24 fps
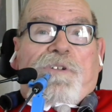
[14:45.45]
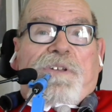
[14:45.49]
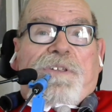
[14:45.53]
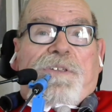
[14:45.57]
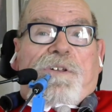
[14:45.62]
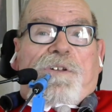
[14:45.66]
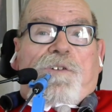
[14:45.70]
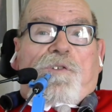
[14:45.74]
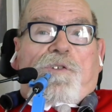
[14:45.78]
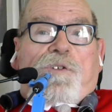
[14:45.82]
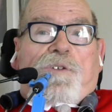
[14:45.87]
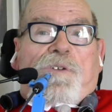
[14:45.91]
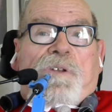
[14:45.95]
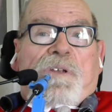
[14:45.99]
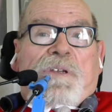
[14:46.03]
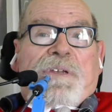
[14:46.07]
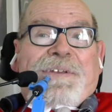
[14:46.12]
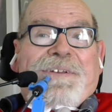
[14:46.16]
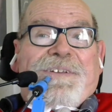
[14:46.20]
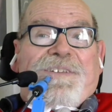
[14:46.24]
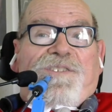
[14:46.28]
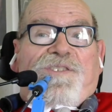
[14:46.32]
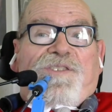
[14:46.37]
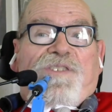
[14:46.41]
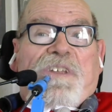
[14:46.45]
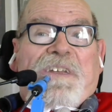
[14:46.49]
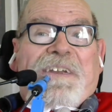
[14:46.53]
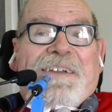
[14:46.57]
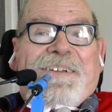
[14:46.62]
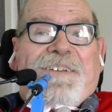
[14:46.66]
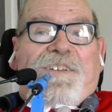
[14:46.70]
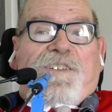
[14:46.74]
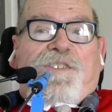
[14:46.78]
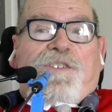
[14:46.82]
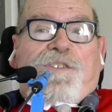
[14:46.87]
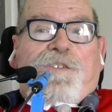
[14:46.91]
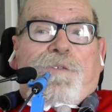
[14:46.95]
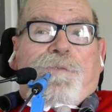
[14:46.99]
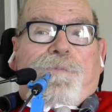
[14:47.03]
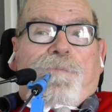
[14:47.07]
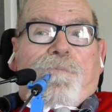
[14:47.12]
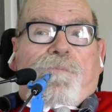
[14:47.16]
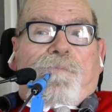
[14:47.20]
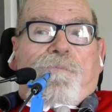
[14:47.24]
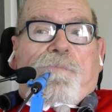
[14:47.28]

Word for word: religion and science.